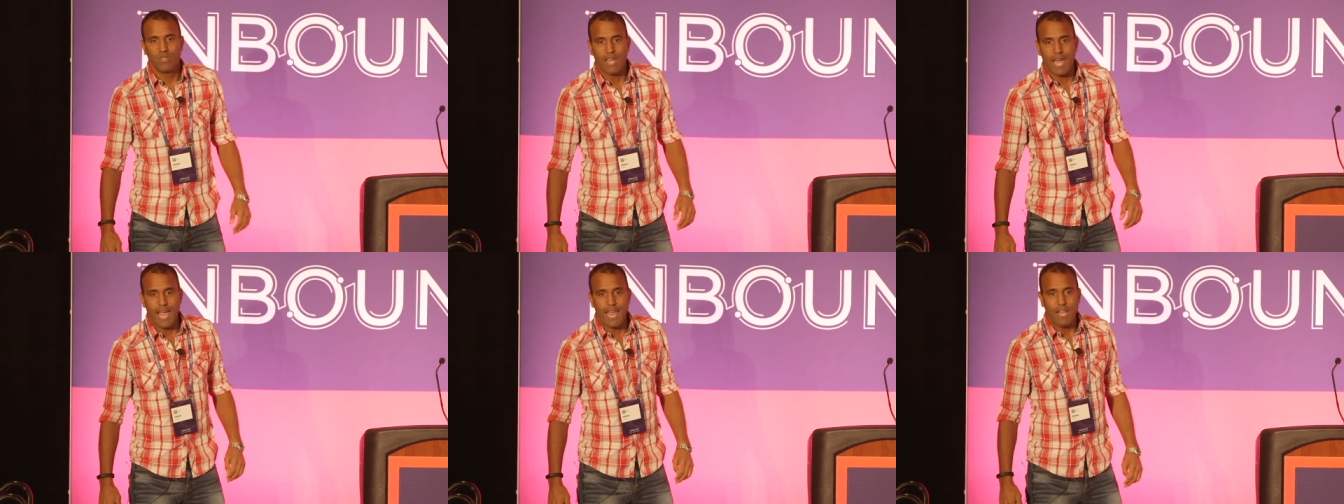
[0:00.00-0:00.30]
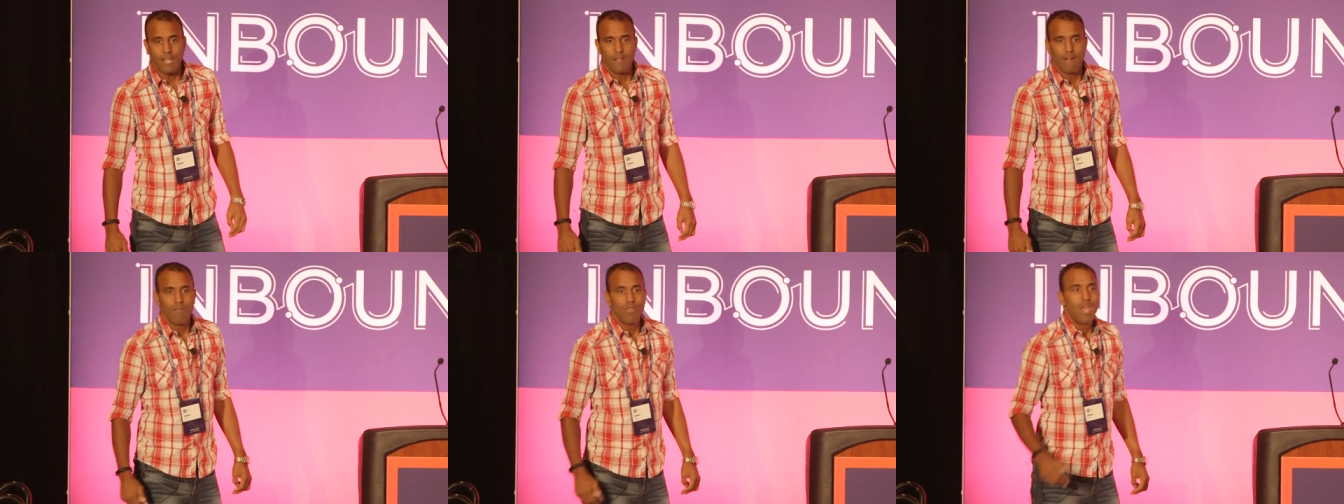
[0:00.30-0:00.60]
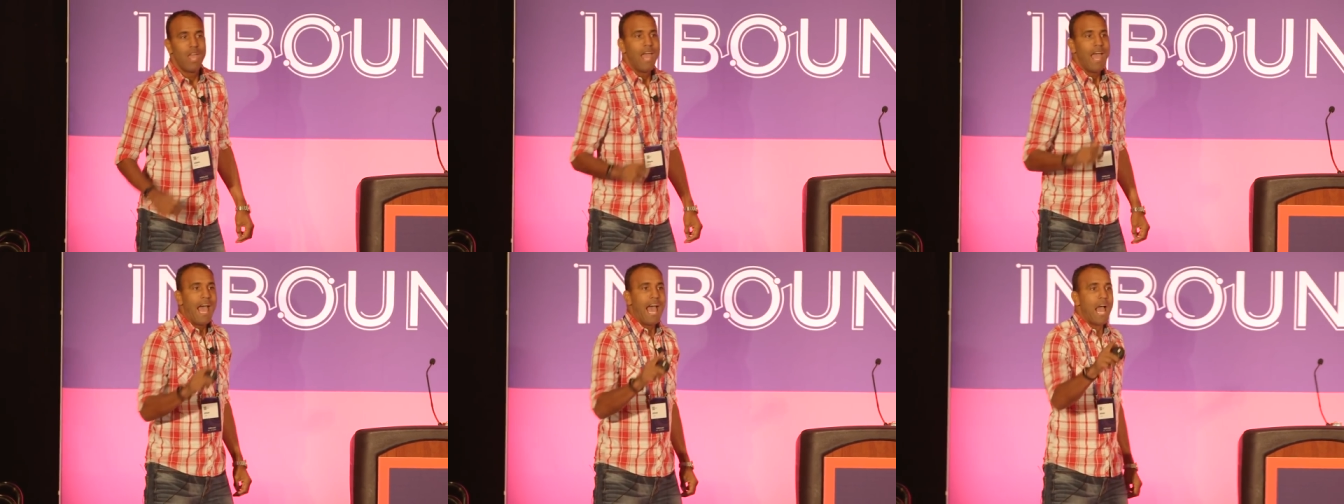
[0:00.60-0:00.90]
Okay?
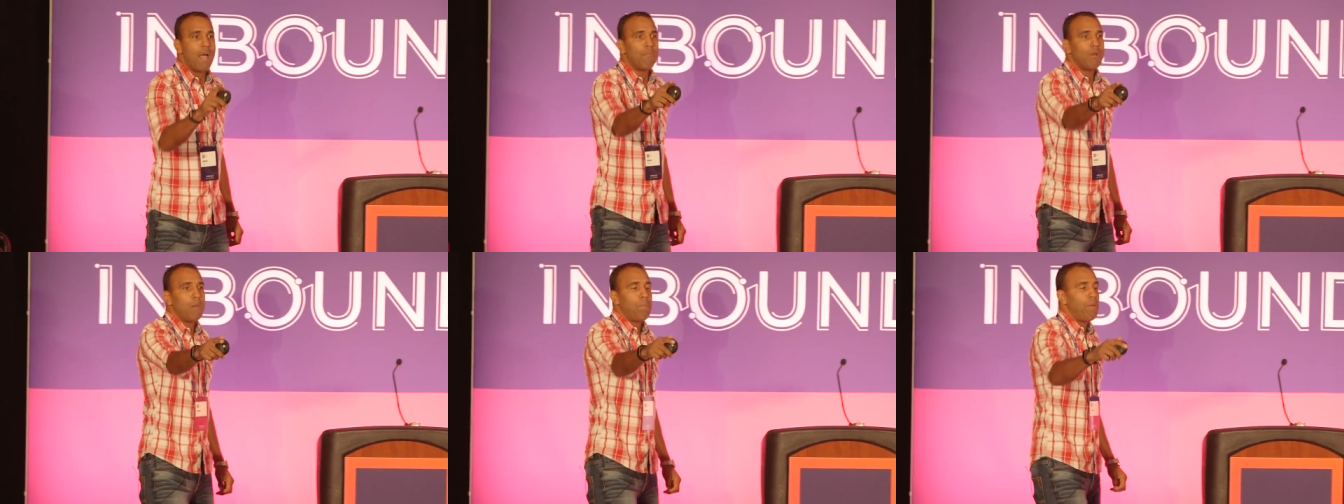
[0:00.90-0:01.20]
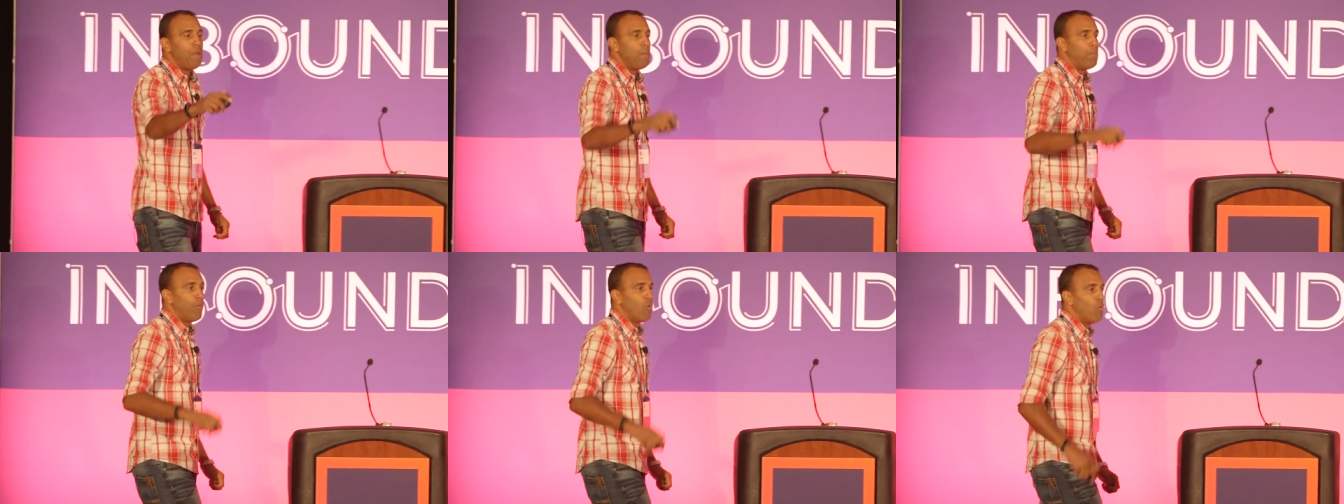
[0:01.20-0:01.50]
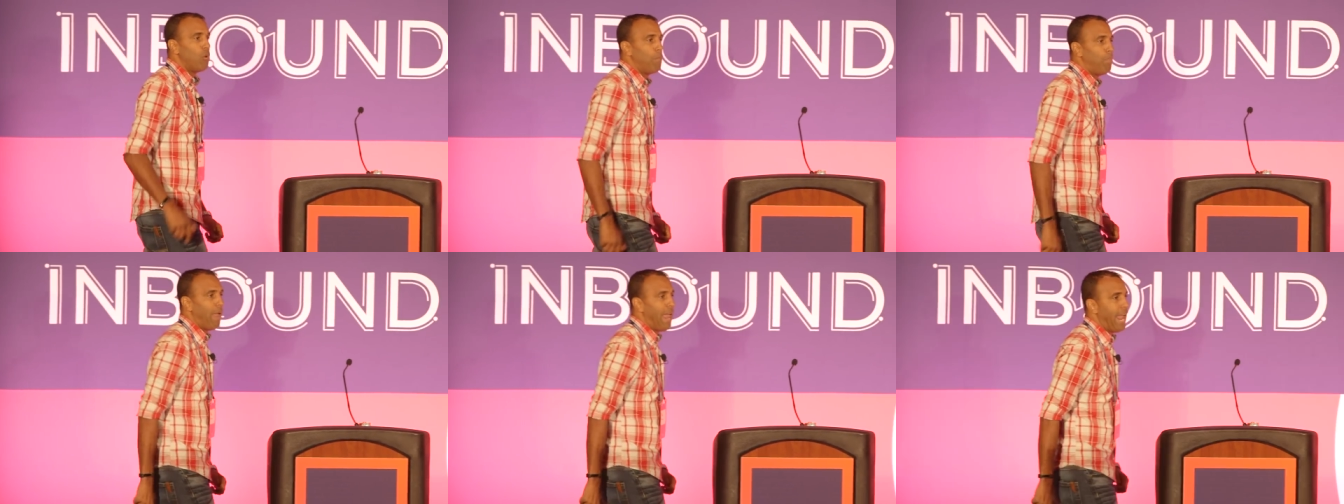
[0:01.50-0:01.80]
How many
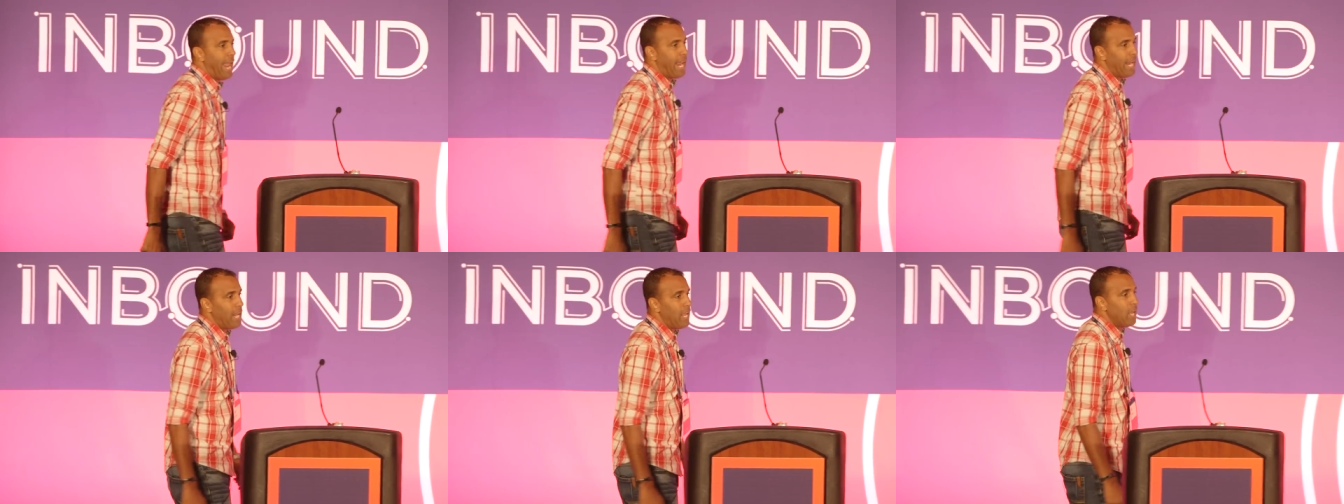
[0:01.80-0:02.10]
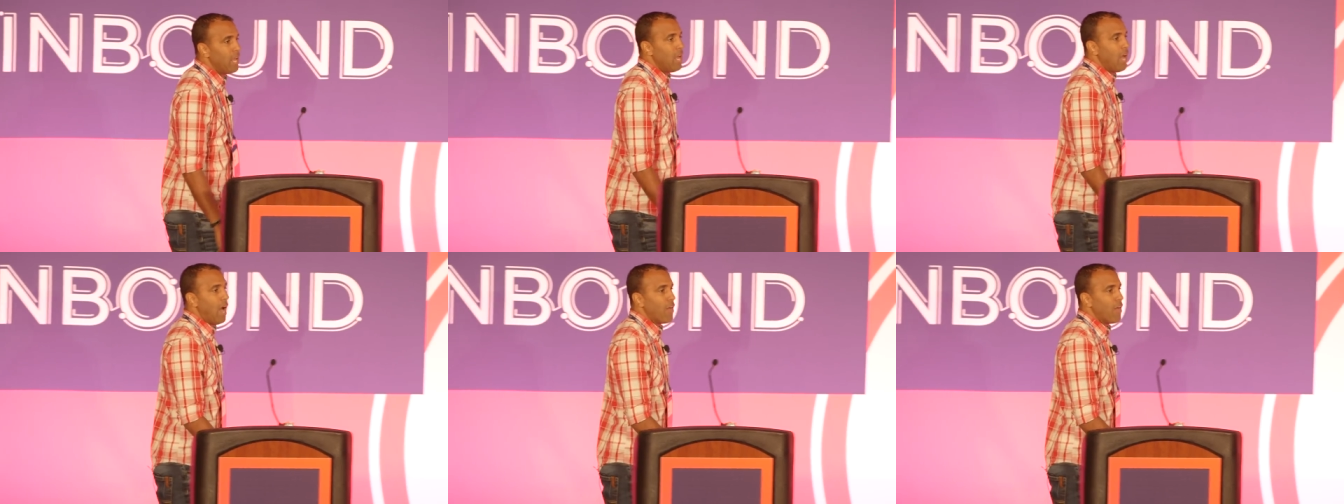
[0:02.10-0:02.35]
people would pay